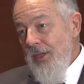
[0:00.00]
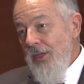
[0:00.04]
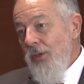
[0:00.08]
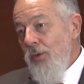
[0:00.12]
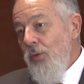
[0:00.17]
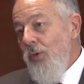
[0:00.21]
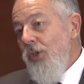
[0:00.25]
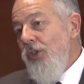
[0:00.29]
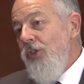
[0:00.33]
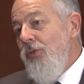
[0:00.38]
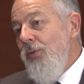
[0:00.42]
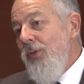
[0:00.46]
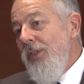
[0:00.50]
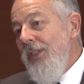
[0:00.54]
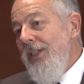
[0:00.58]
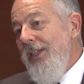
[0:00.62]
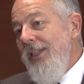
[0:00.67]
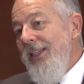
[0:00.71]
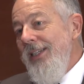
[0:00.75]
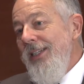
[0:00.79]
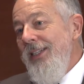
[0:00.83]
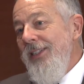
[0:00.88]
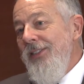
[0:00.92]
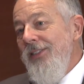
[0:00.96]
which would
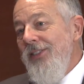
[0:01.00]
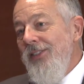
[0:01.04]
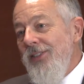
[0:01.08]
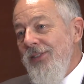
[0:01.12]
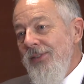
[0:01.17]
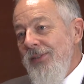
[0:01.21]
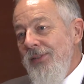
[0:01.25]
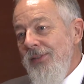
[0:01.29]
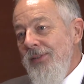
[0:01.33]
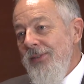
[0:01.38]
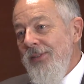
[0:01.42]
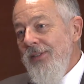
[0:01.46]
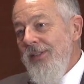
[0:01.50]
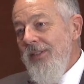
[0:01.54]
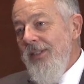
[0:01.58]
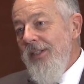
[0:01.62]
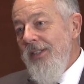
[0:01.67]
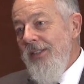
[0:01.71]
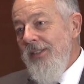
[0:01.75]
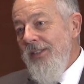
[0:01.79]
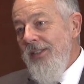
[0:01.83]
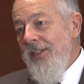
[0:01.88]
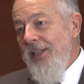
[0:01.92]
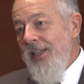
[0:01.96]
lead to
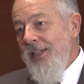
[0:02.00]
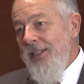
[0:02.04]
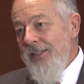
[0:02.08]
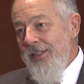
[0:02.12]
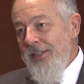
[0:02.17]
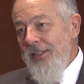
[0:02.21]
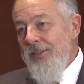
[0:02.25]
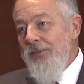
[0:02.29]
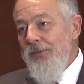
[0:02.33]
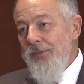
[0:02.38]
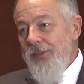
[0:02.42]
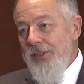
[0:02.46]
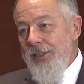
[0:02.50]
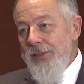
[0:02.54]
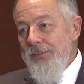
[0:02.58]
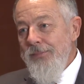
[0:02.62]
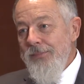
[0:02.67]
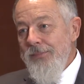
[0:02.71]
a delayed delivery.